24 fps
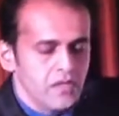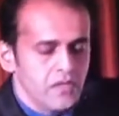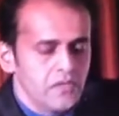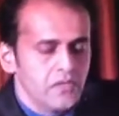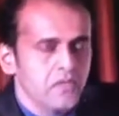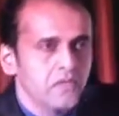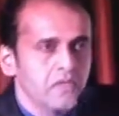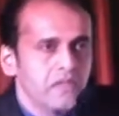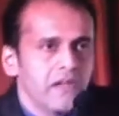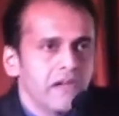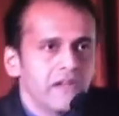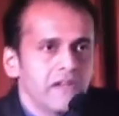
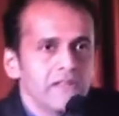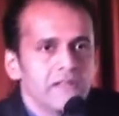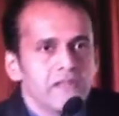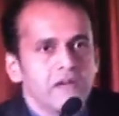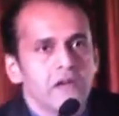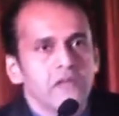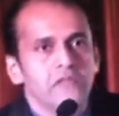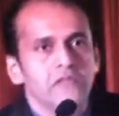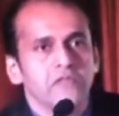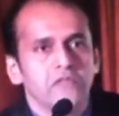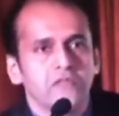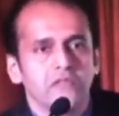So that is
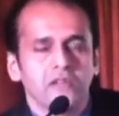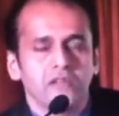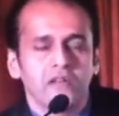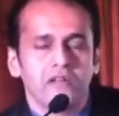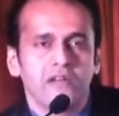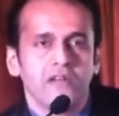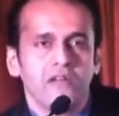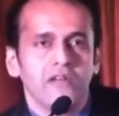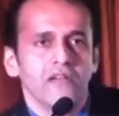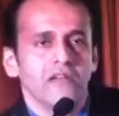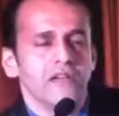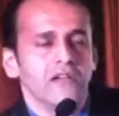how
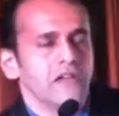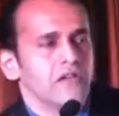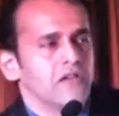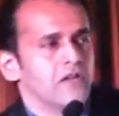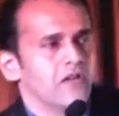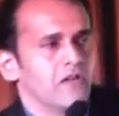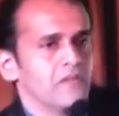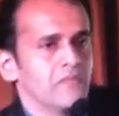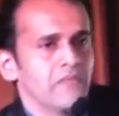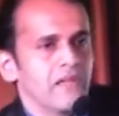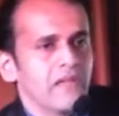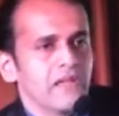it
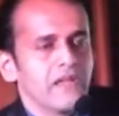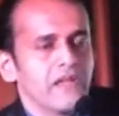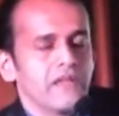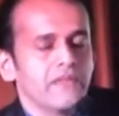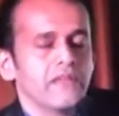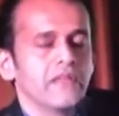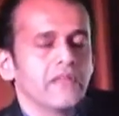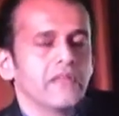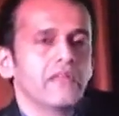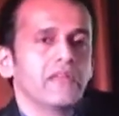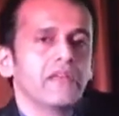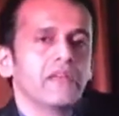all began.
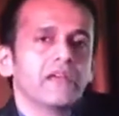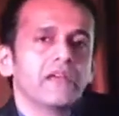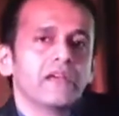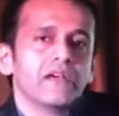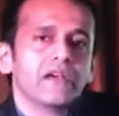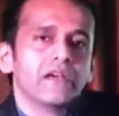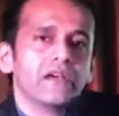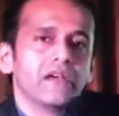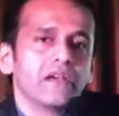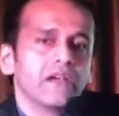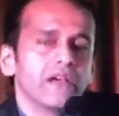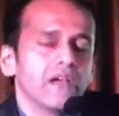
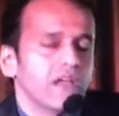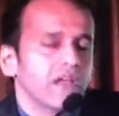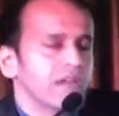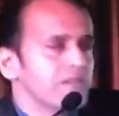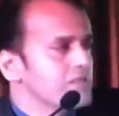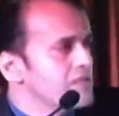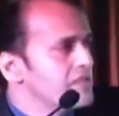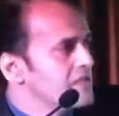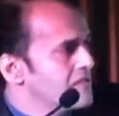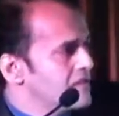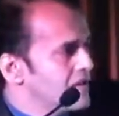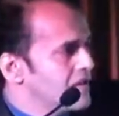
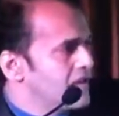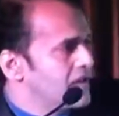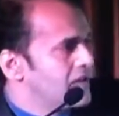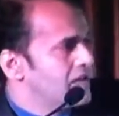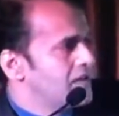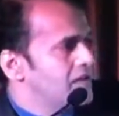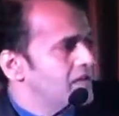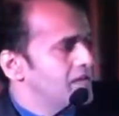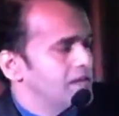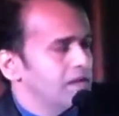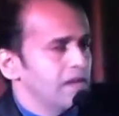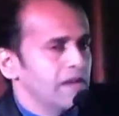And we
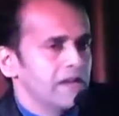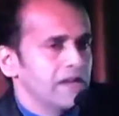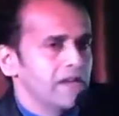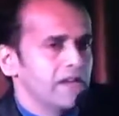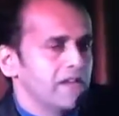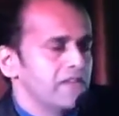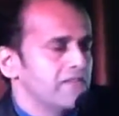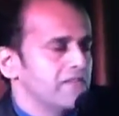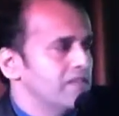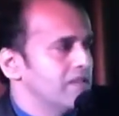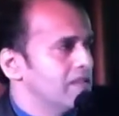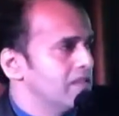started
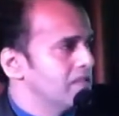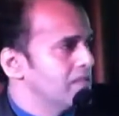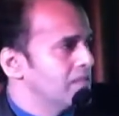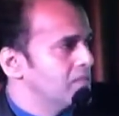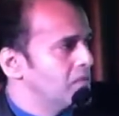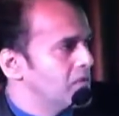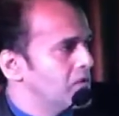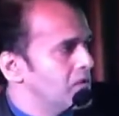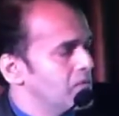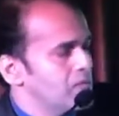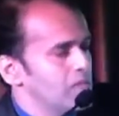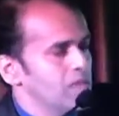identifying the
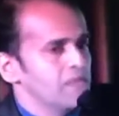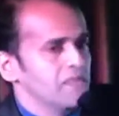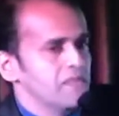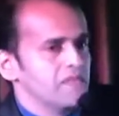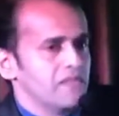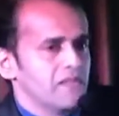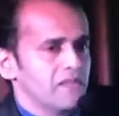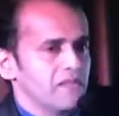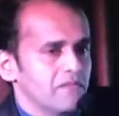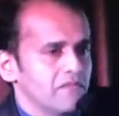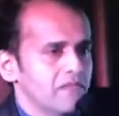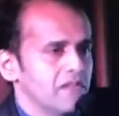problems.
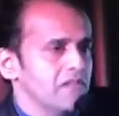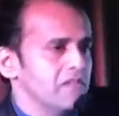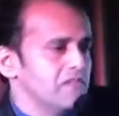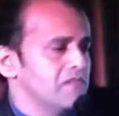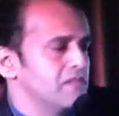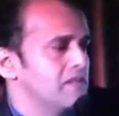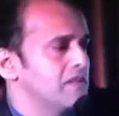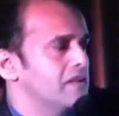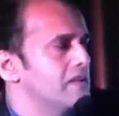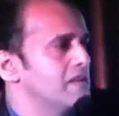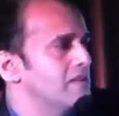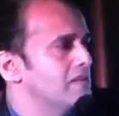Then once
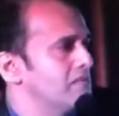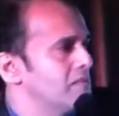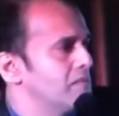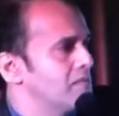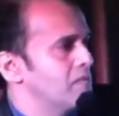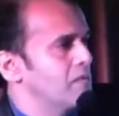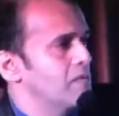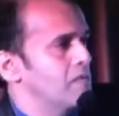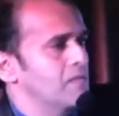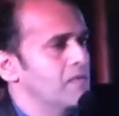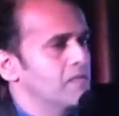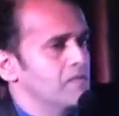we identify
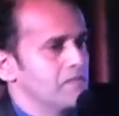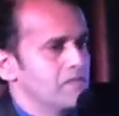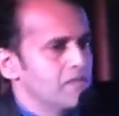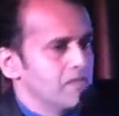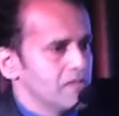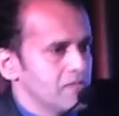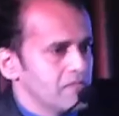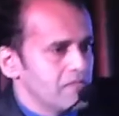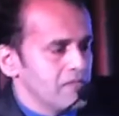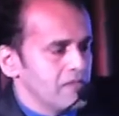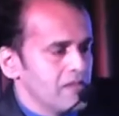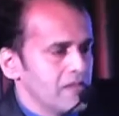problem,
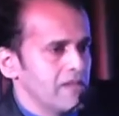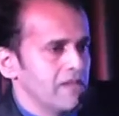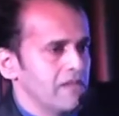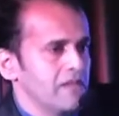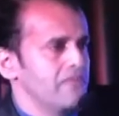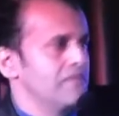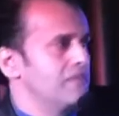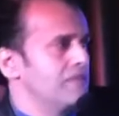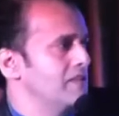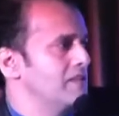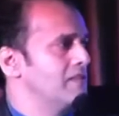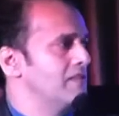once we
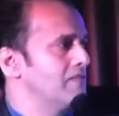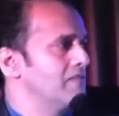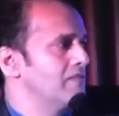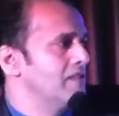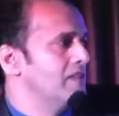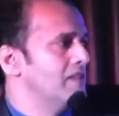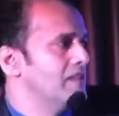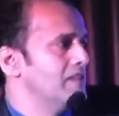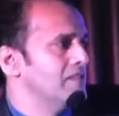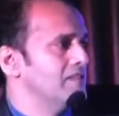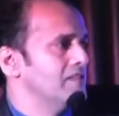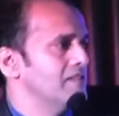identify the
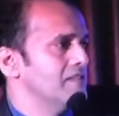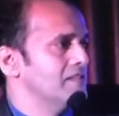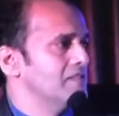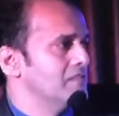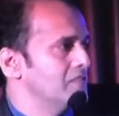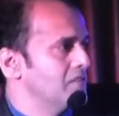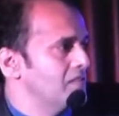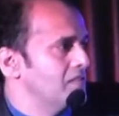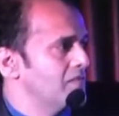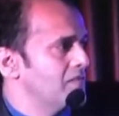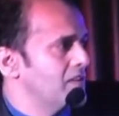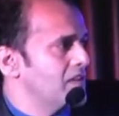villages
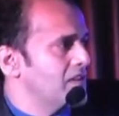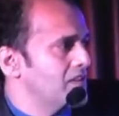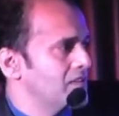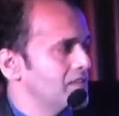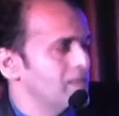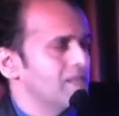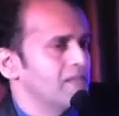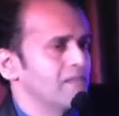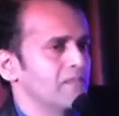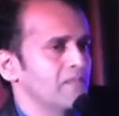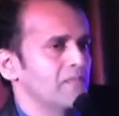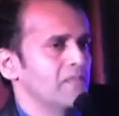or
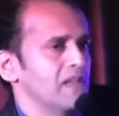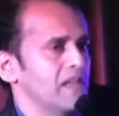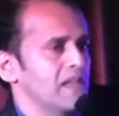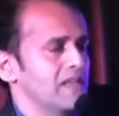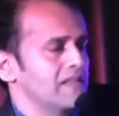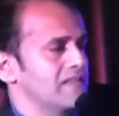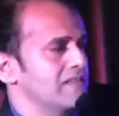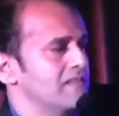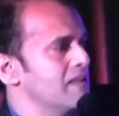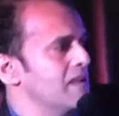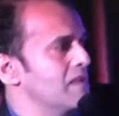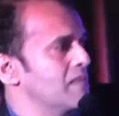where the
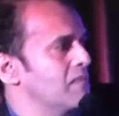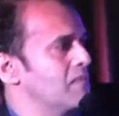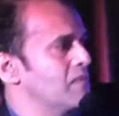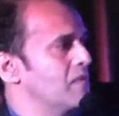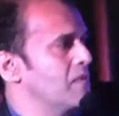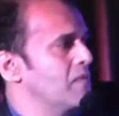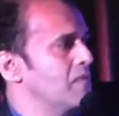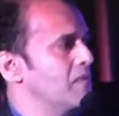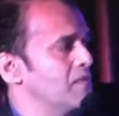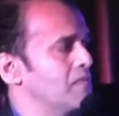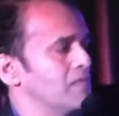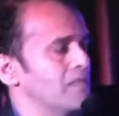exact
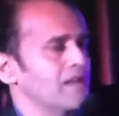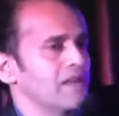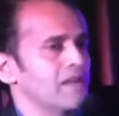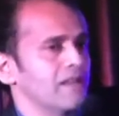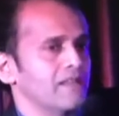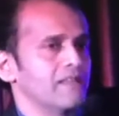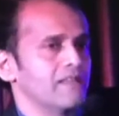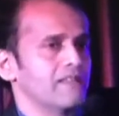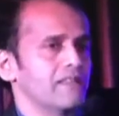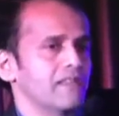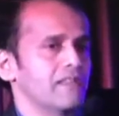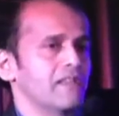problem
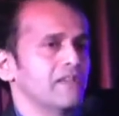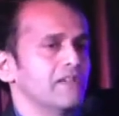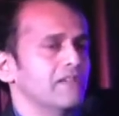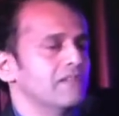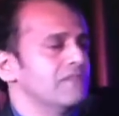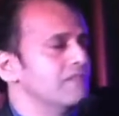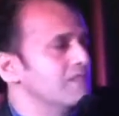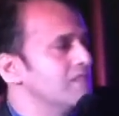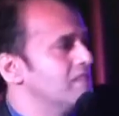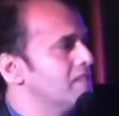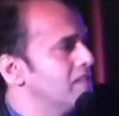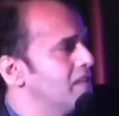lies,
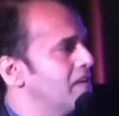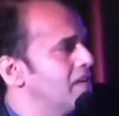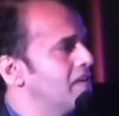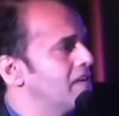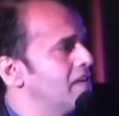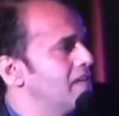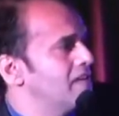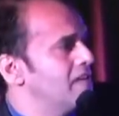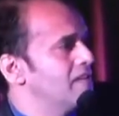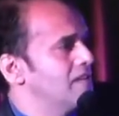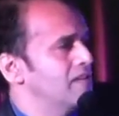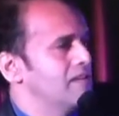we
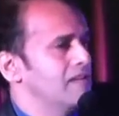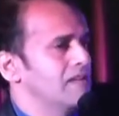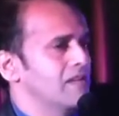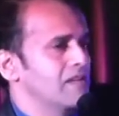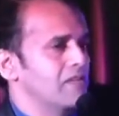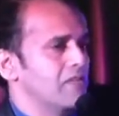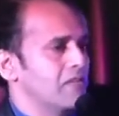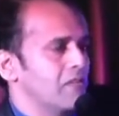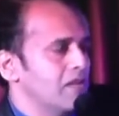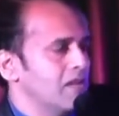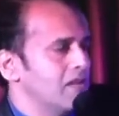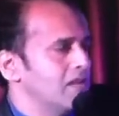started
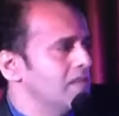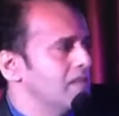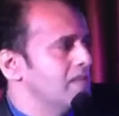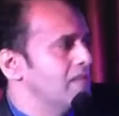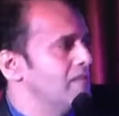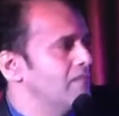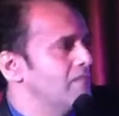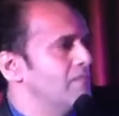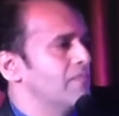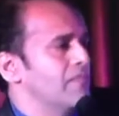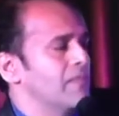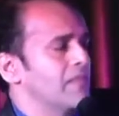calling
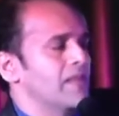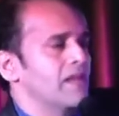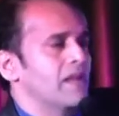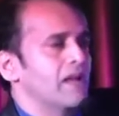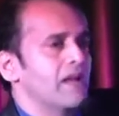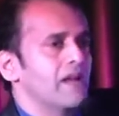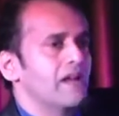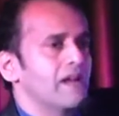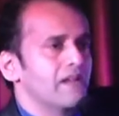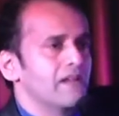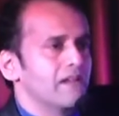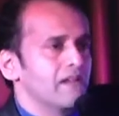them
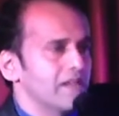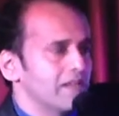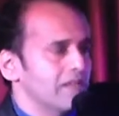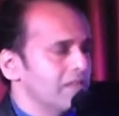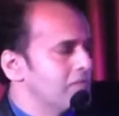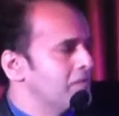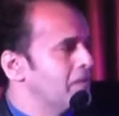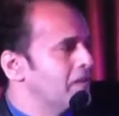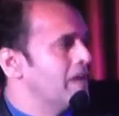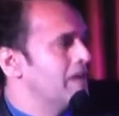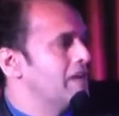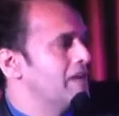and
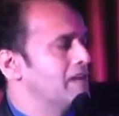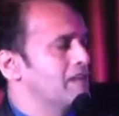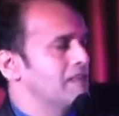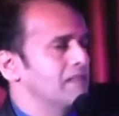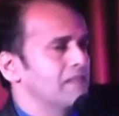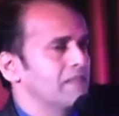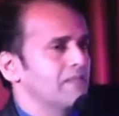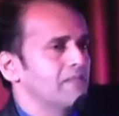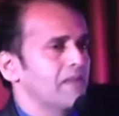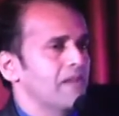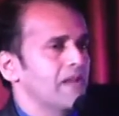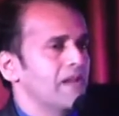educating
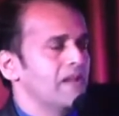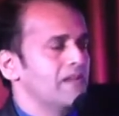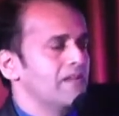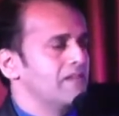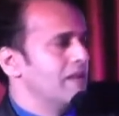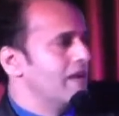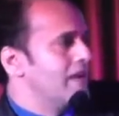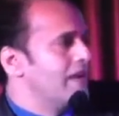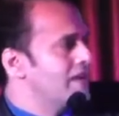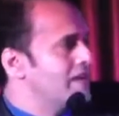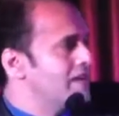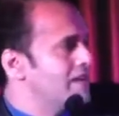them.
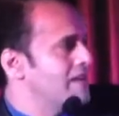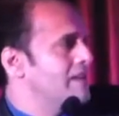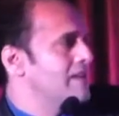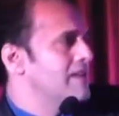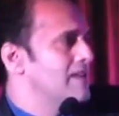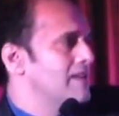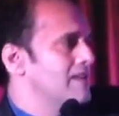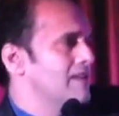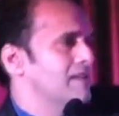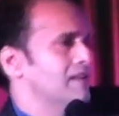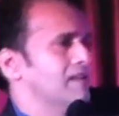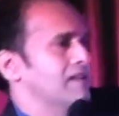And I did
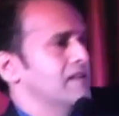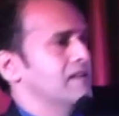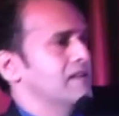a